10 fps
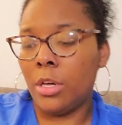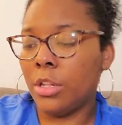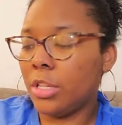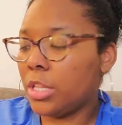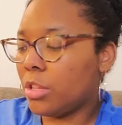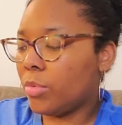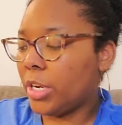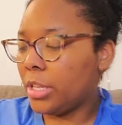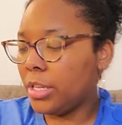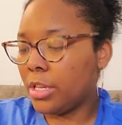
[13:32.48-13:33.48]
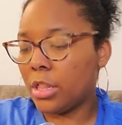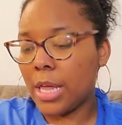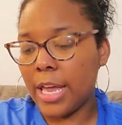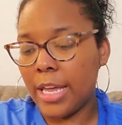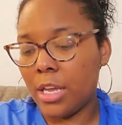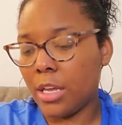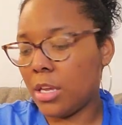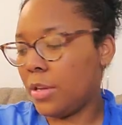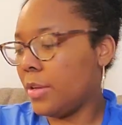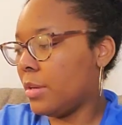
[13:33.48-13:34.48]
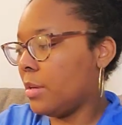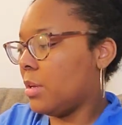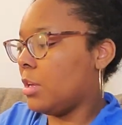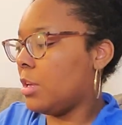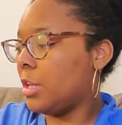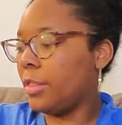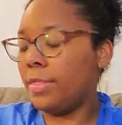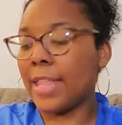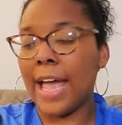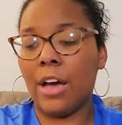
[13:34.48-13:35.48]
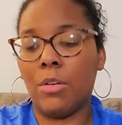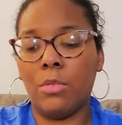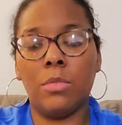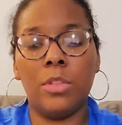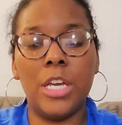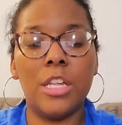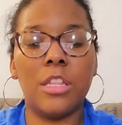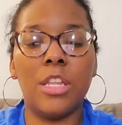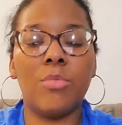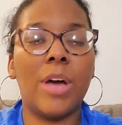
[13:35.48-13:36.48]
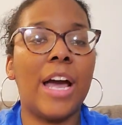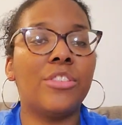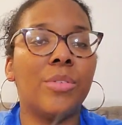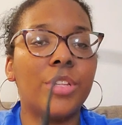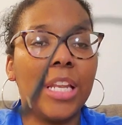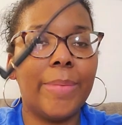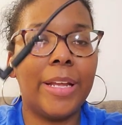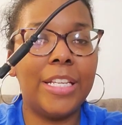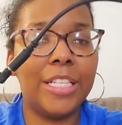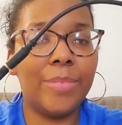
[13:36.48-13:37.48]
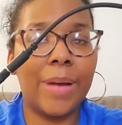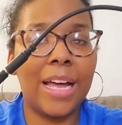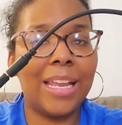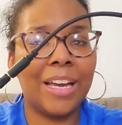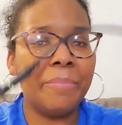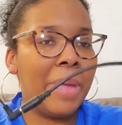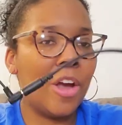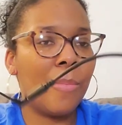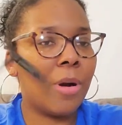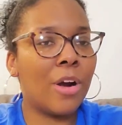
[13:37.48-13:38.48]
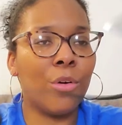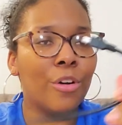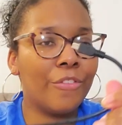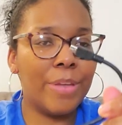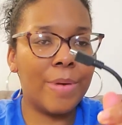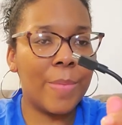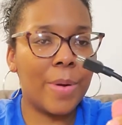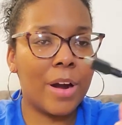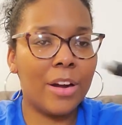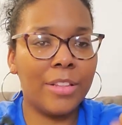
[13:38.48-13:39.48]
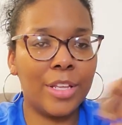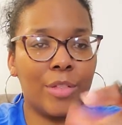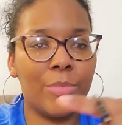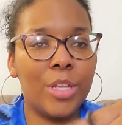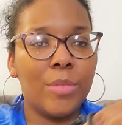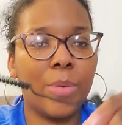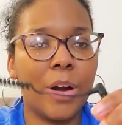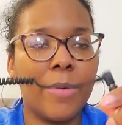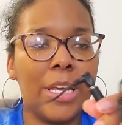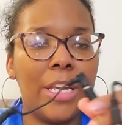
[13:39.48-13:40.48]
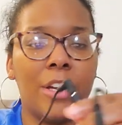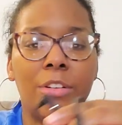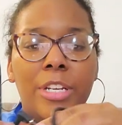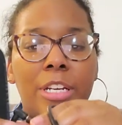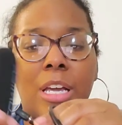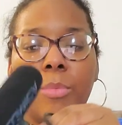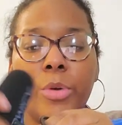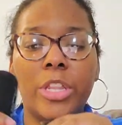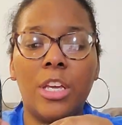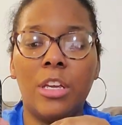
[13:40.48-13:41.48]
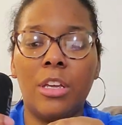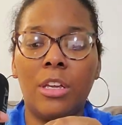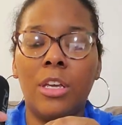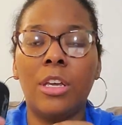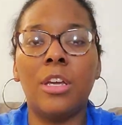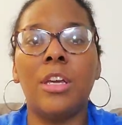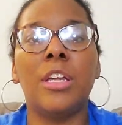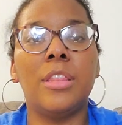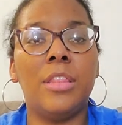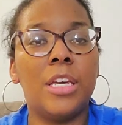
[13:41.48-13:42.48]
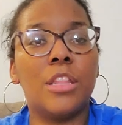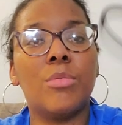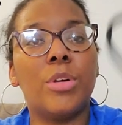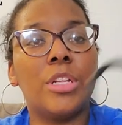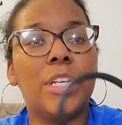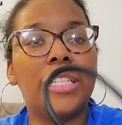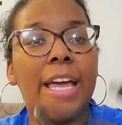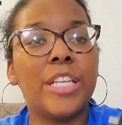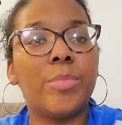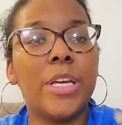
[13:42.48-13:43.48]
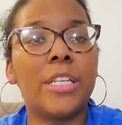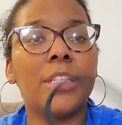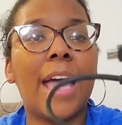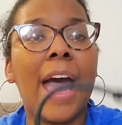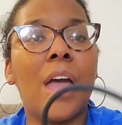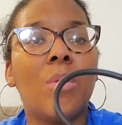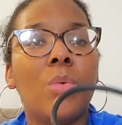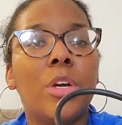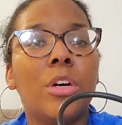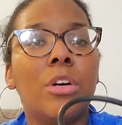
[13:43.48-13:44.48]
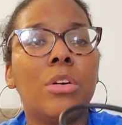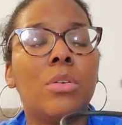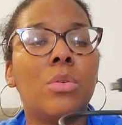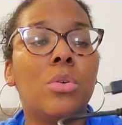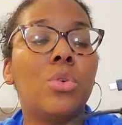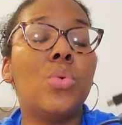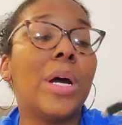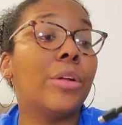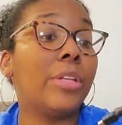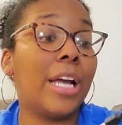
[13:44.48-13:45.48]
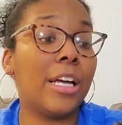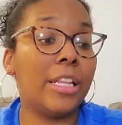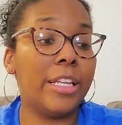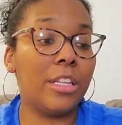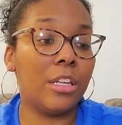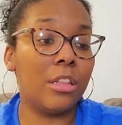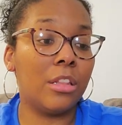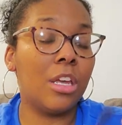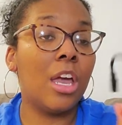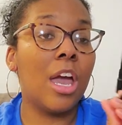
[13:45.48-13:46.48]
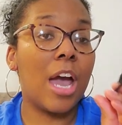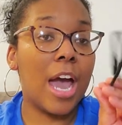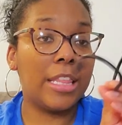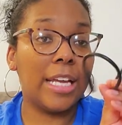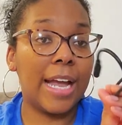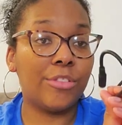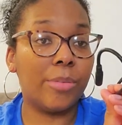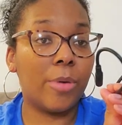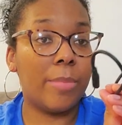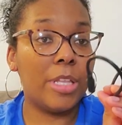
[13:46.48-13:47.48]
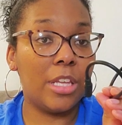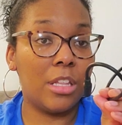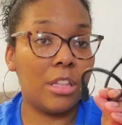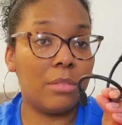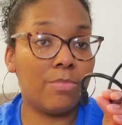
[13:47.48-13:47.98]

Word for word: So this is what it looks like. Now, this is what Andre was telling me I needed to buy, like a male part or a female part. This this part right here didn't come with it. This was an attachment. I will, oh, I don't think I can link this. I think Andre bought me this.